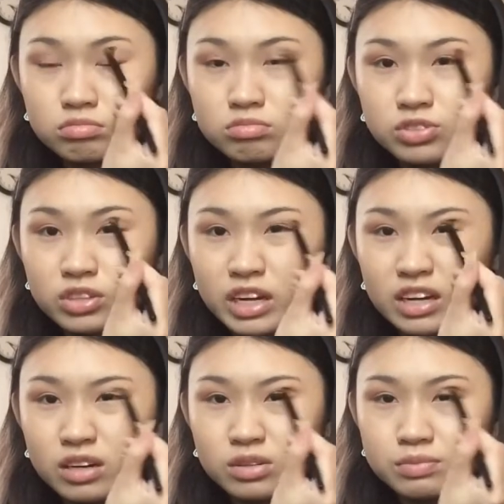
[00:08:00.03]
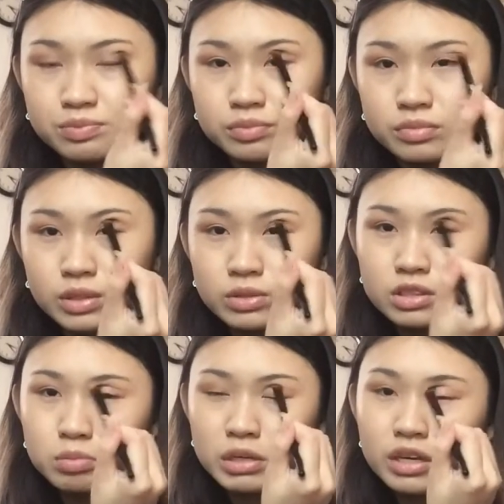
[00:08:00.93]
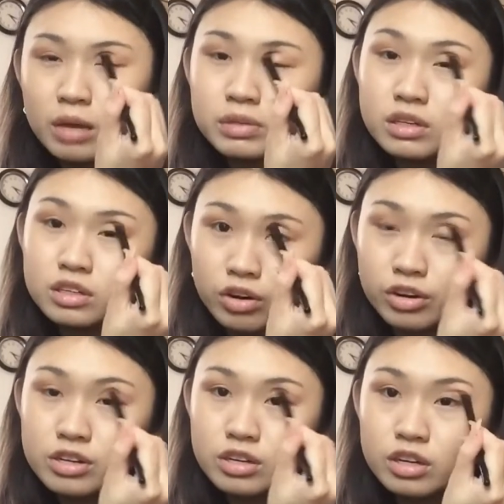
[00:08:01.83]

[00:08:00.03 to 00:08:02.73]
for now it'll just be kept in the dark.